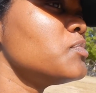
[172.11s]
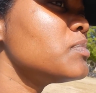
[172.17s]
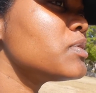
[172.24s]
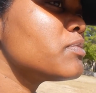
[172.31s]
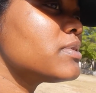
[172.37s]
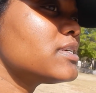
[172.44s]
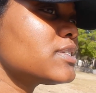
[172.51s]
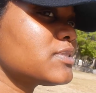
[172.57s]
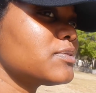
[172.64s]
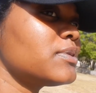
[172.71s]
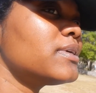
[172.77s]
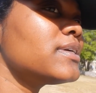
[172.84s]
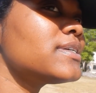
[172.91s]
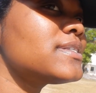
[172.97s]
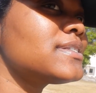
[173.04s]
Human
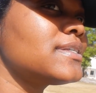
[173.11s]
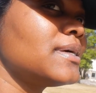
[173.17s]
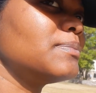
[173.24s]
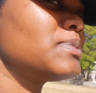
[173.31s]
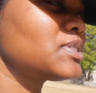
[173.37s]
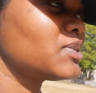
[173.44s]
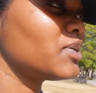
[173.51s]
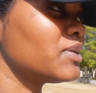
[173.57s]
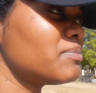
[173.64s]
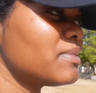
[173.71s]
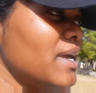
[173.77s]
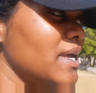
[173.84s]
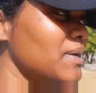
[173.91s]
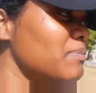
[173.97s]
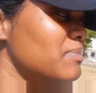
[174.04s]
resource. I'm starting
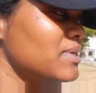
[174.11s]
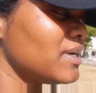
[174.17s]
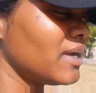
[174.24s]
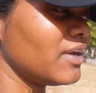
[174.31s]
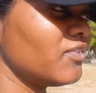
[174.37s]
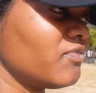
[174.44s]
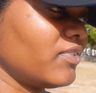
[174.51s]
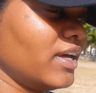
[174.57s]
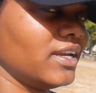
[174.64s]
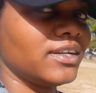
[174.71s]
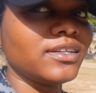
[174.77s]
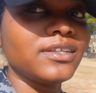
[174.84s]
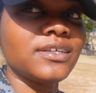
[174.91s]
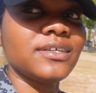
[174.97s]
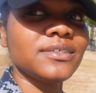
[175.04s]
my MBA
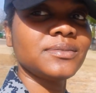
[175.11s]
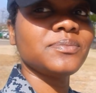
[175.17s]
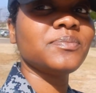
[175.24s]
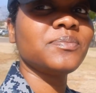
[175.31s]
finally.